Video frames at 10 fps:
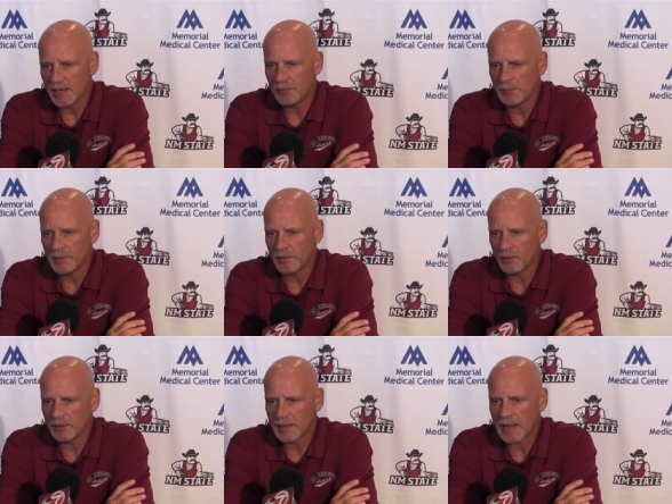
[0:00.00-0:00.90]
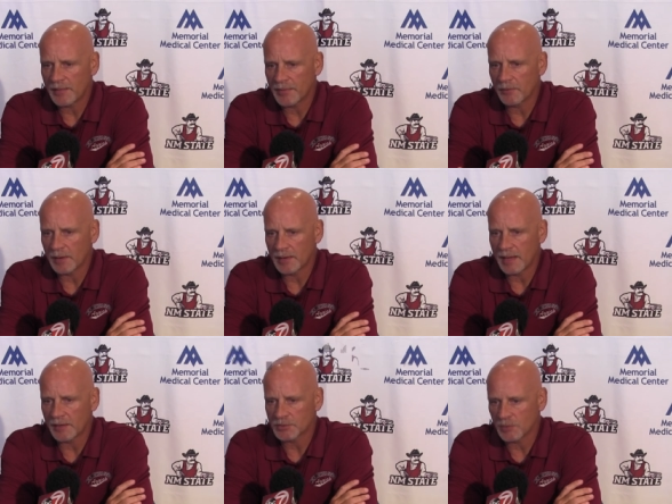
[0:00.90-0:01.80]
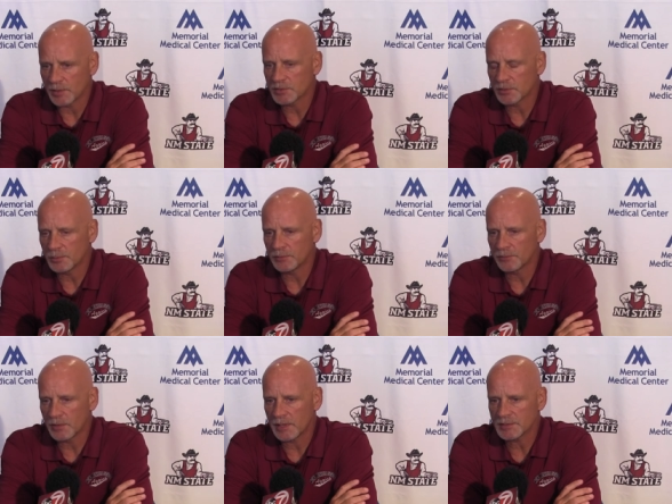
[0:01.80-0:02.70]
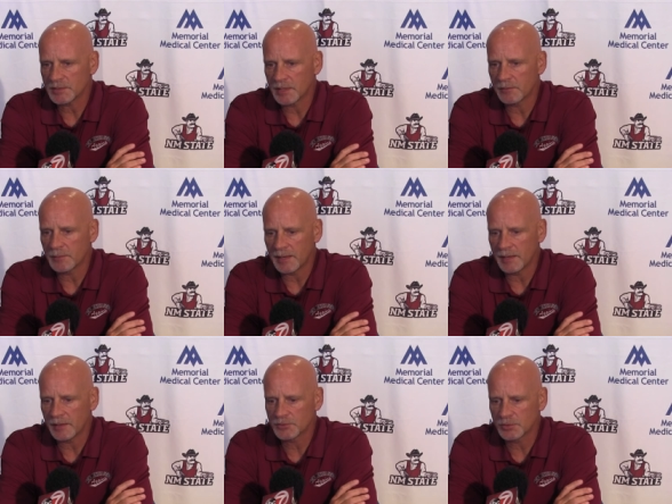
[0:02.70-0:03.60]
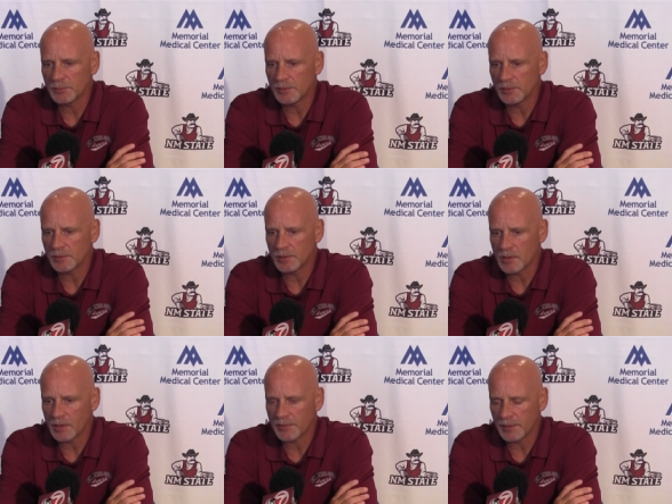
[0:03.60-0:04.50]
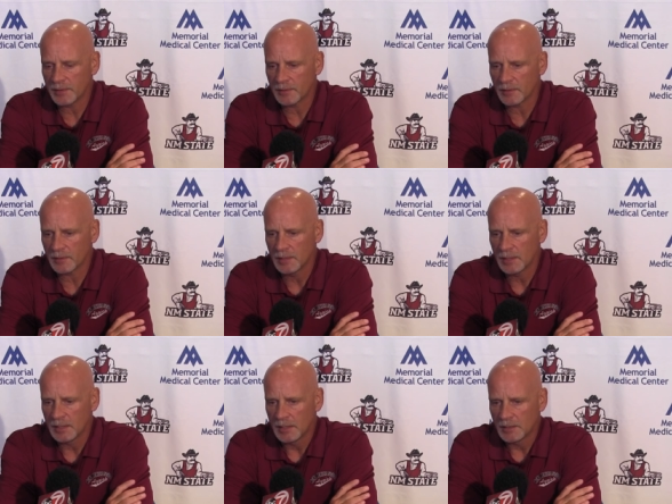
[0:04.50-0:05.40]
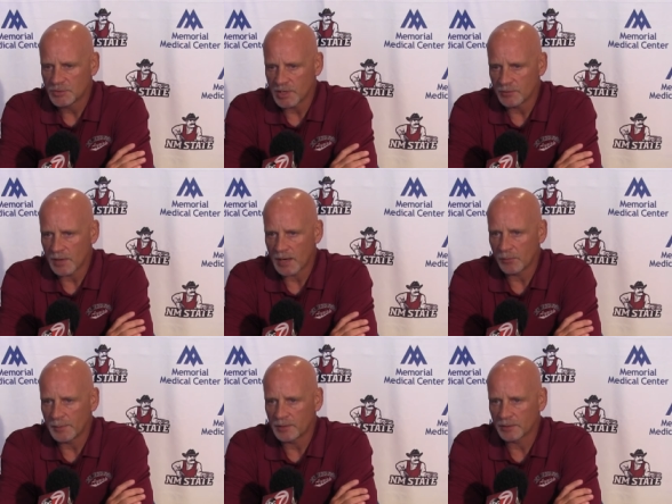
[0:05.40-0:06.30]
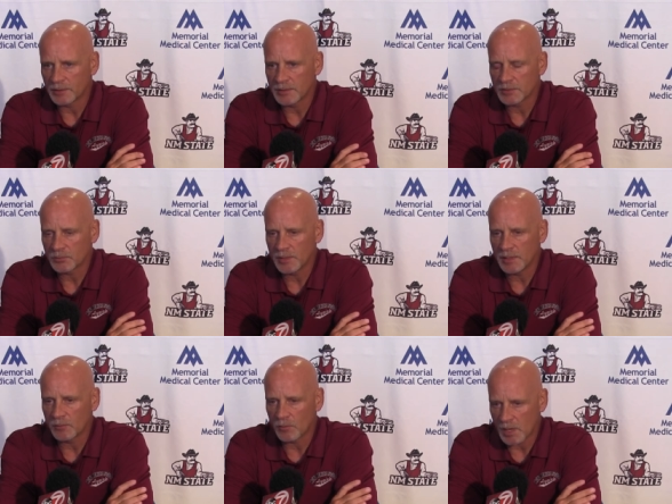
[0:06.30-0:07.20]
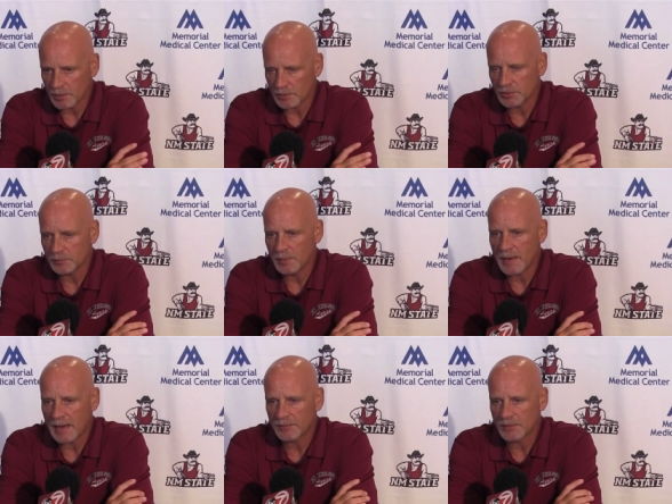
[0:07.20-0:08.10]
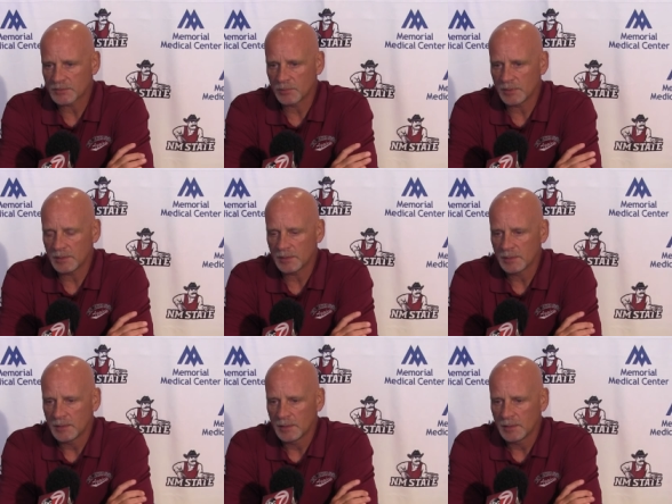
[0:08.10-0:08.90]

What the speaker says: He would be the only guy I think right now is questionable for us. Everybody else should be good to go. I think Jaden Wright will be cleared this week. Wonga should be back this week.